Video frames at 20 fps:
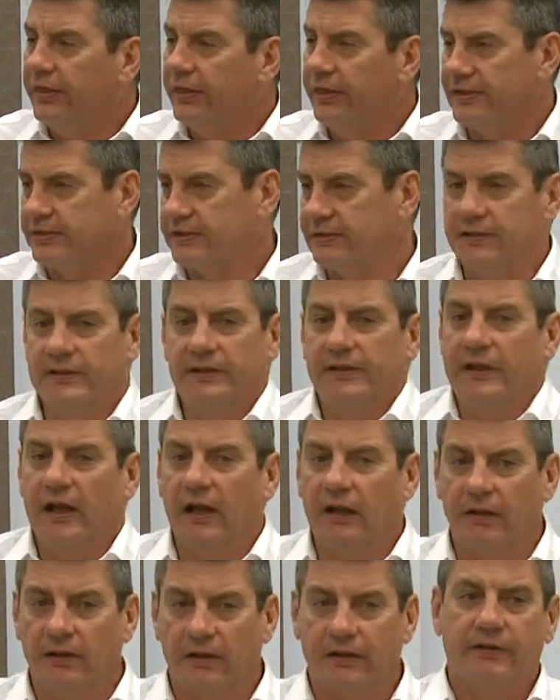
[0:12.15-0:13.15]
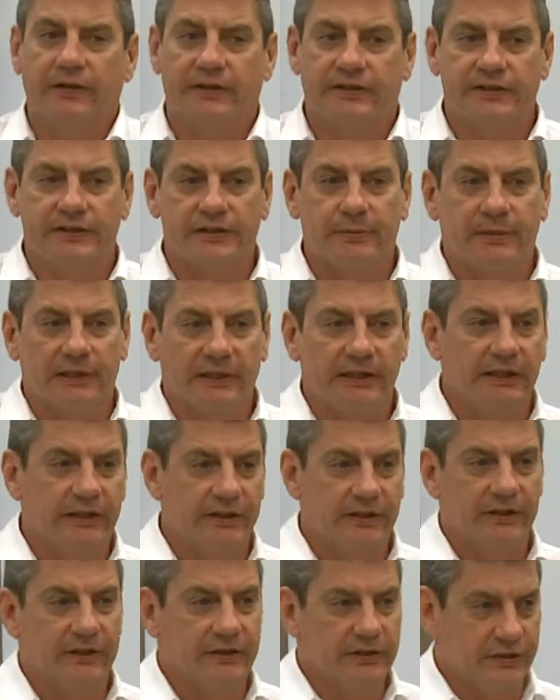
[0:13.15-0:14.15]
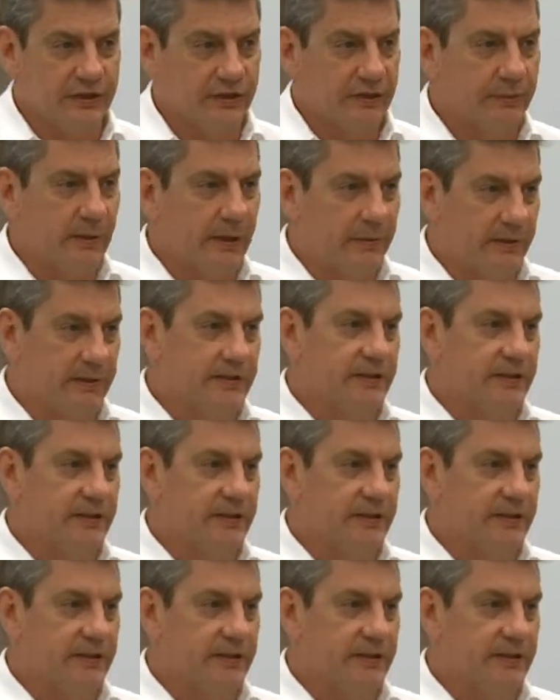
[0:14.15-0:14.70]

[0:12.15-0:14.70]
There's a lot of disability in the news at the moment.